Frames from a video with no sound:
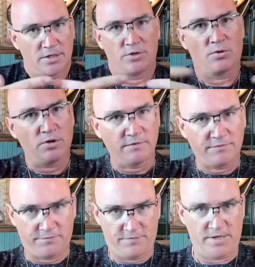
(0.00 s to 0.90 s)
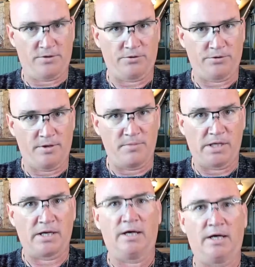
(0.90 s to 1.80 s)
your field
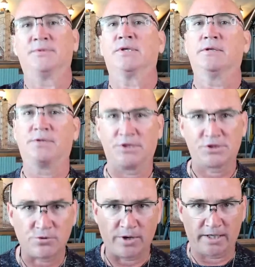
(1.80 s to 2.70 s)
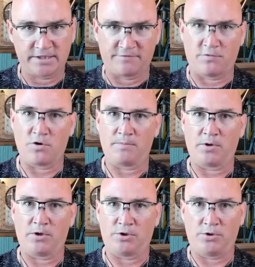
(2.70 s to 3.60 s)
becomes this
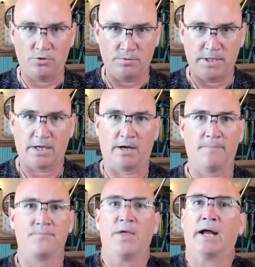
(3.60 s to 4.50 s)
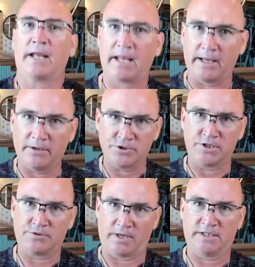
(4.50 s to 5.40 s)
transformer. You become that
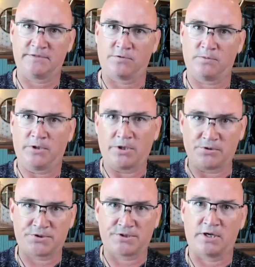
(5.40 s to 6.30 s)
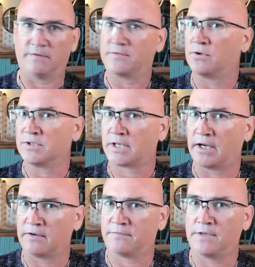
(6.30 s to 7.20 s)
energy transformer yourself, your
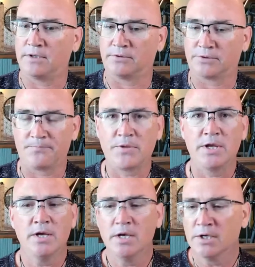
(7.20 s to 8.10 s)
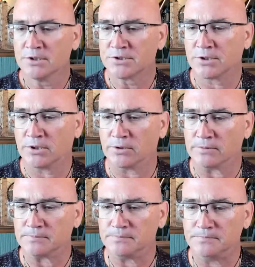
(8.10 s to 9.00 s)
entire field. So